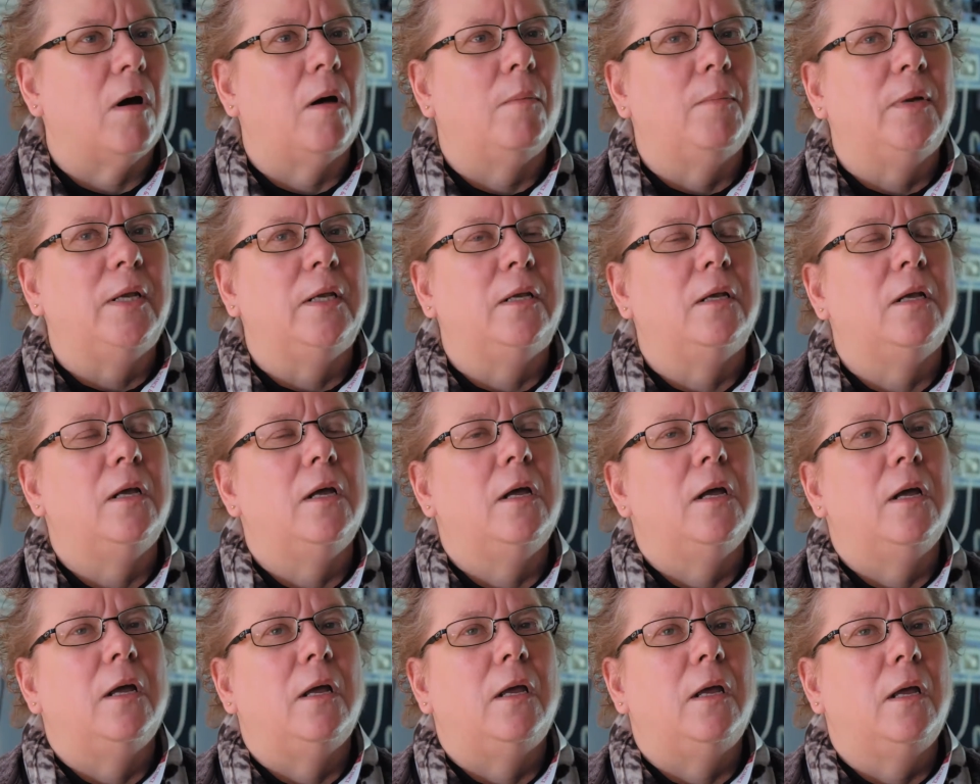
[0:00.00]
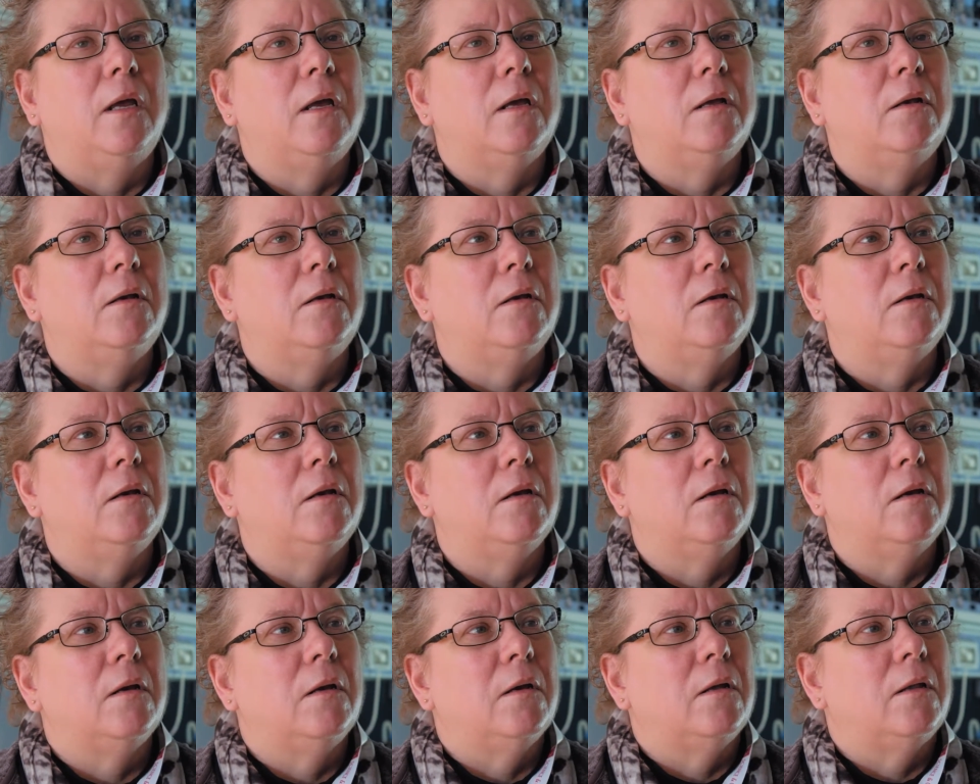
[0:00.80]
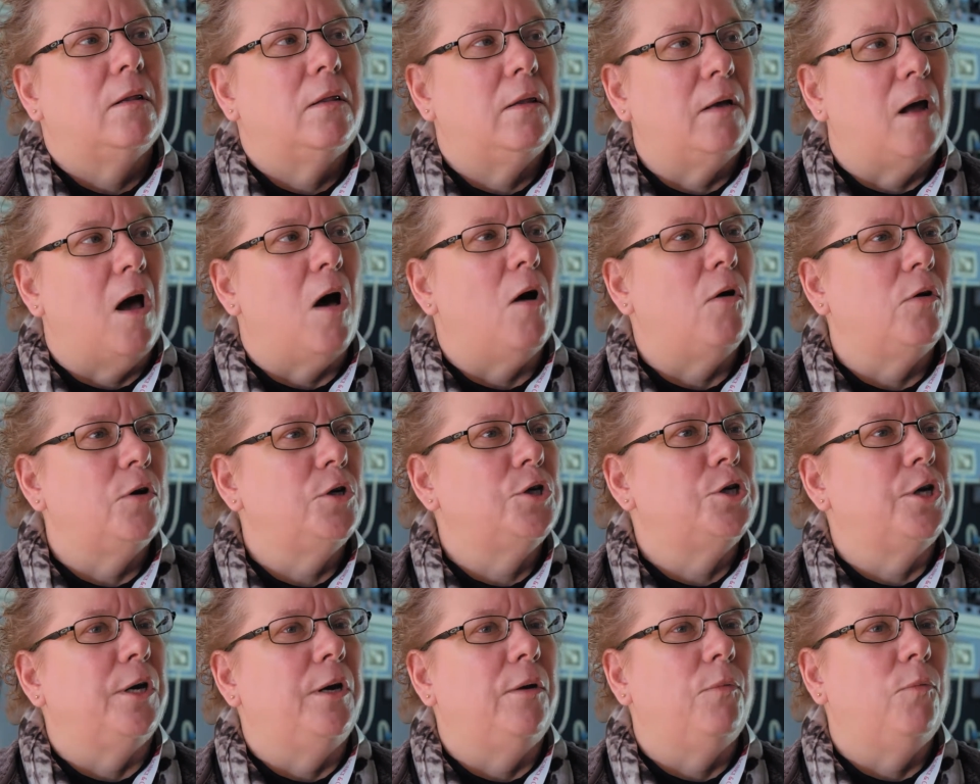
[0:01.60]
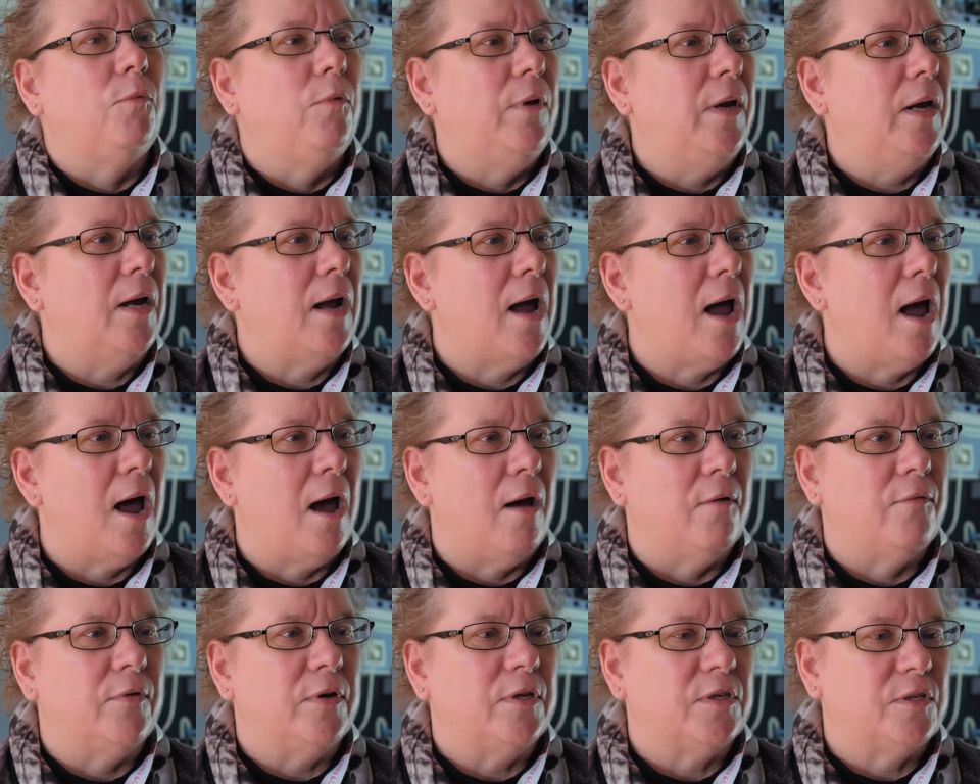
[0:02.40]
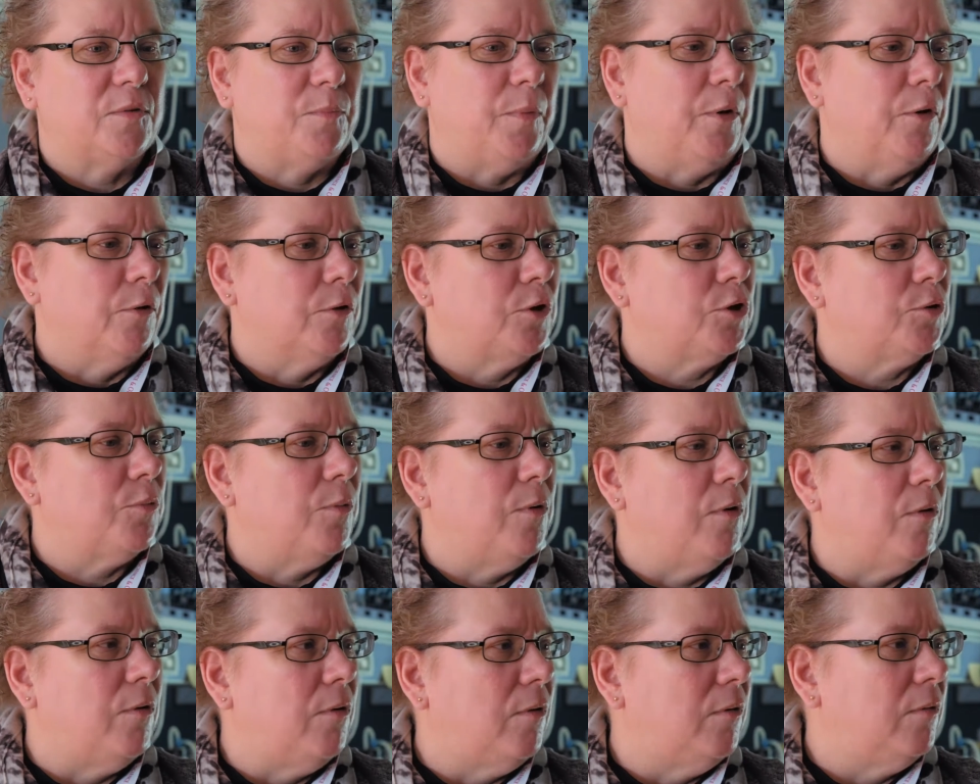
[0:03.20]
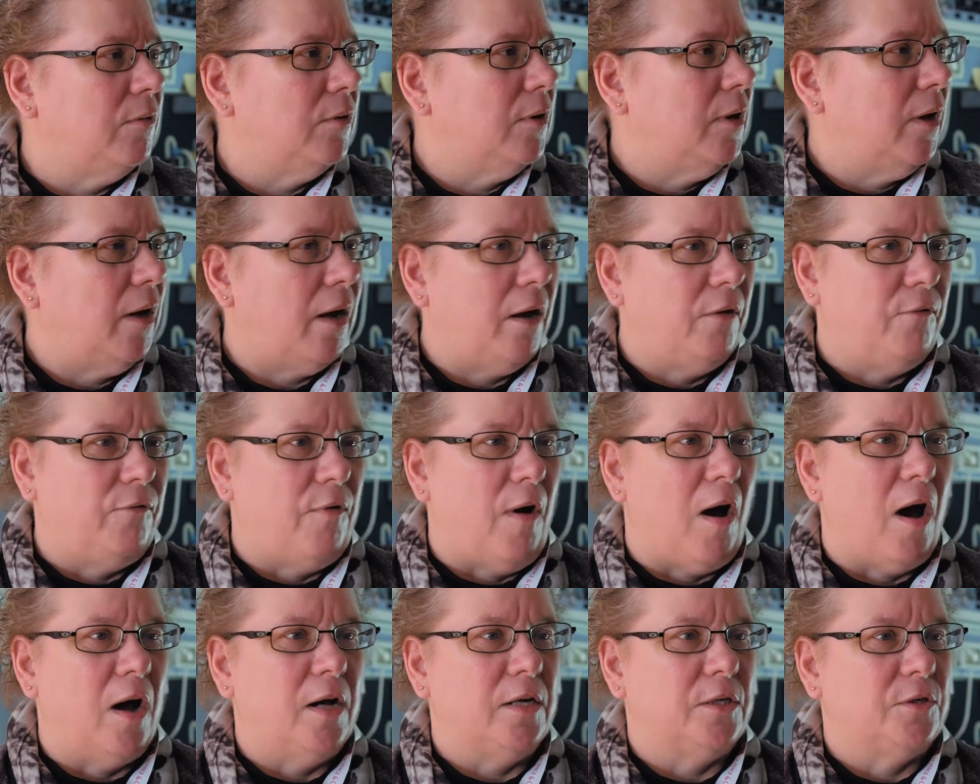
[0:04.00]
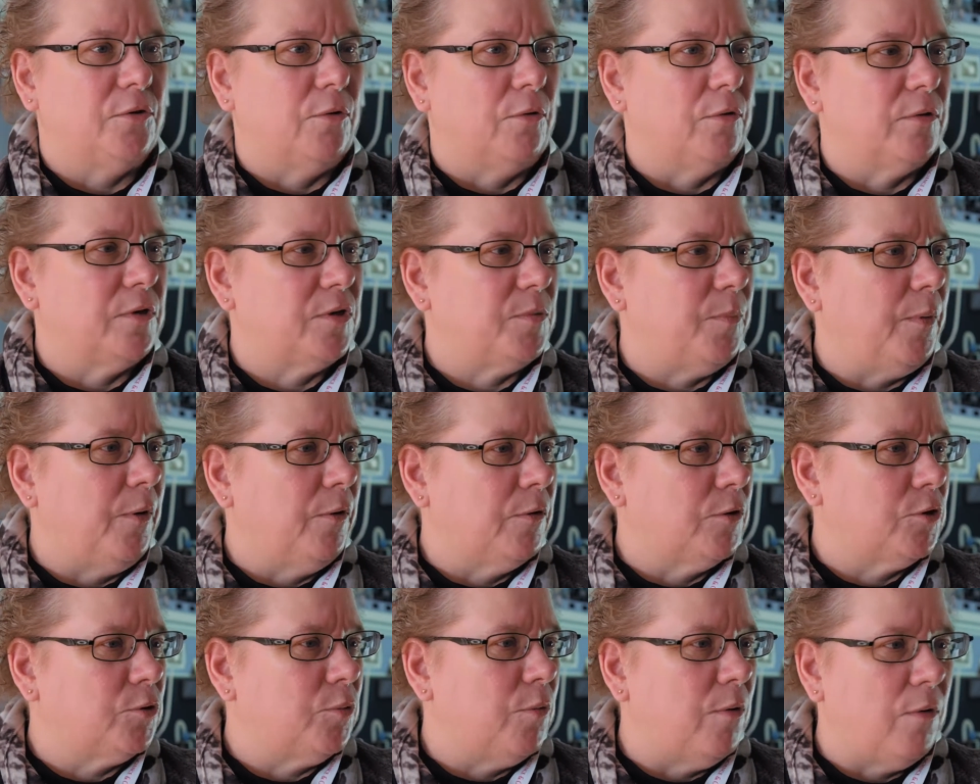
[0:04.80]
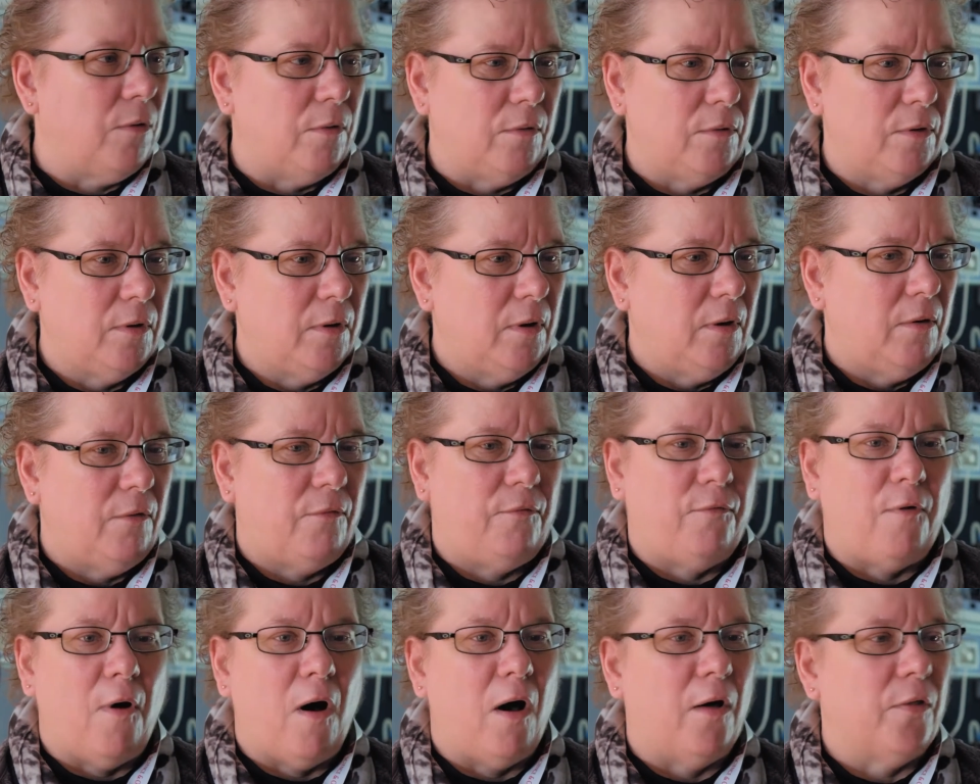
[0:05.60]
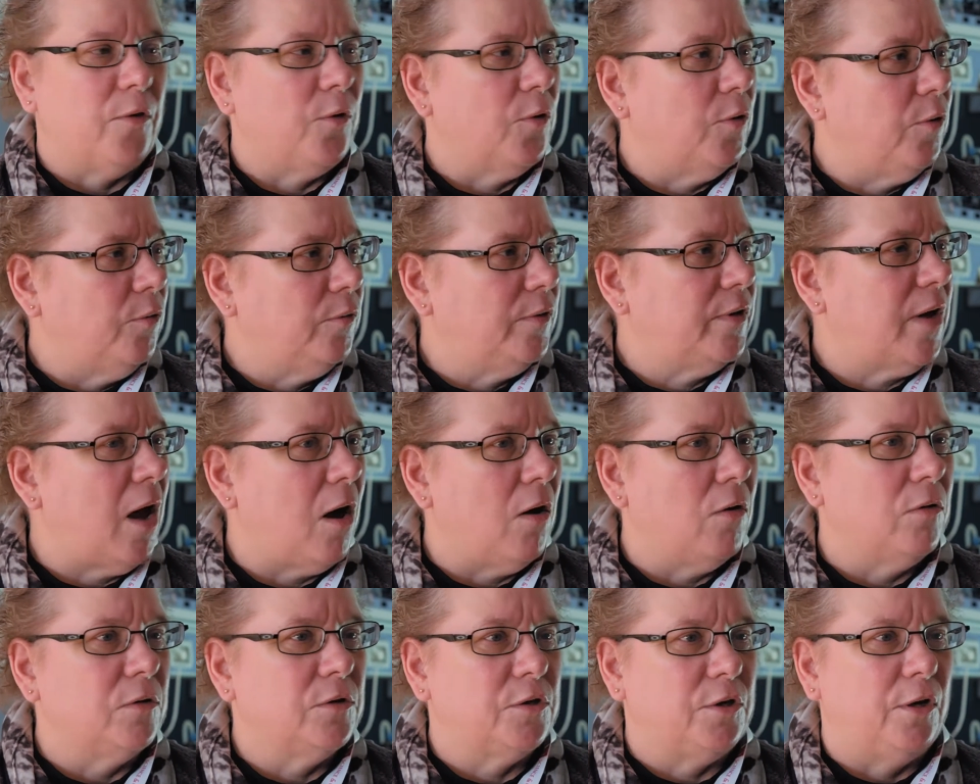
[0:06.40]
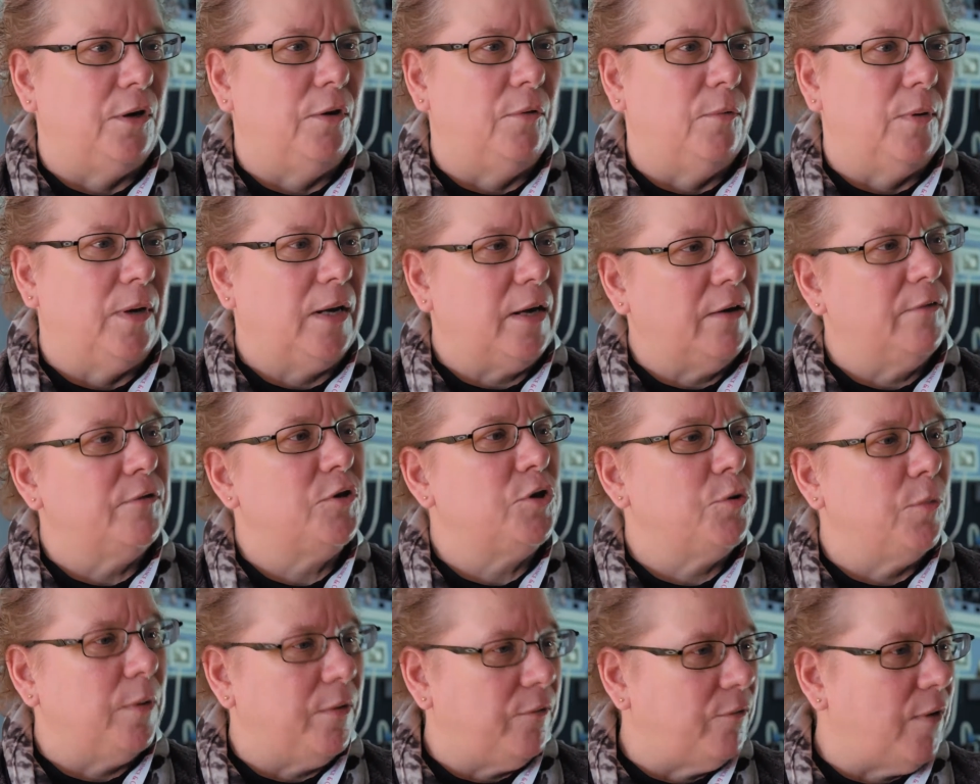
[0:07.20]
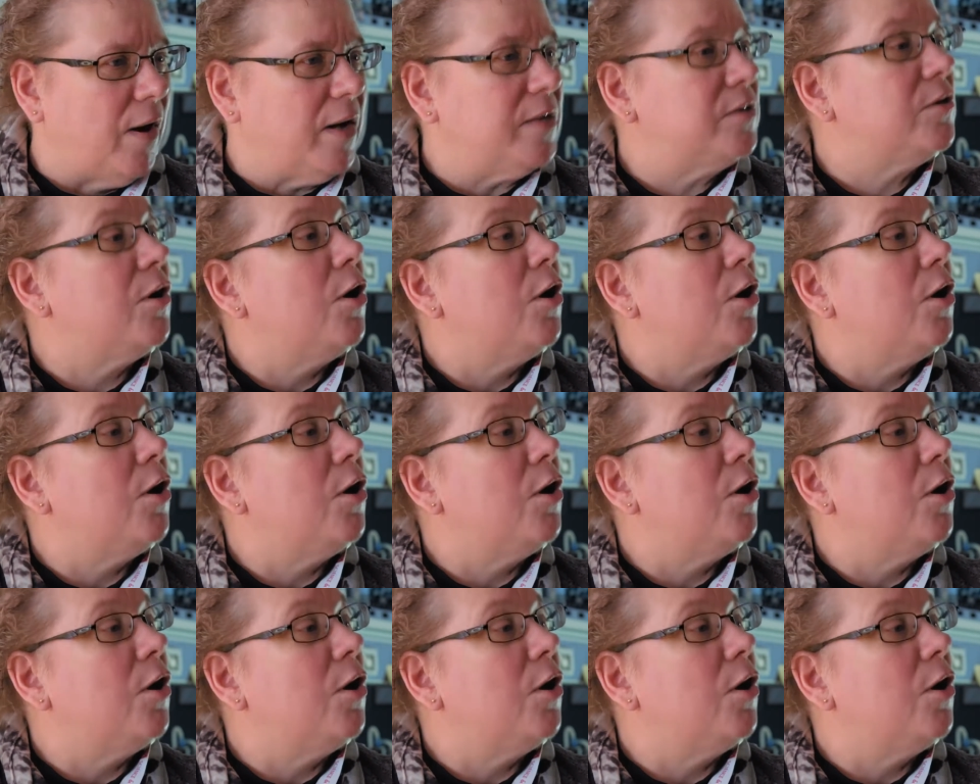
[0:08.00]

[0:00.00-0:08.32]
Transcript: I mean, in theology, we have a spiritual advisor, a spiritual father who tells you and gives you advice,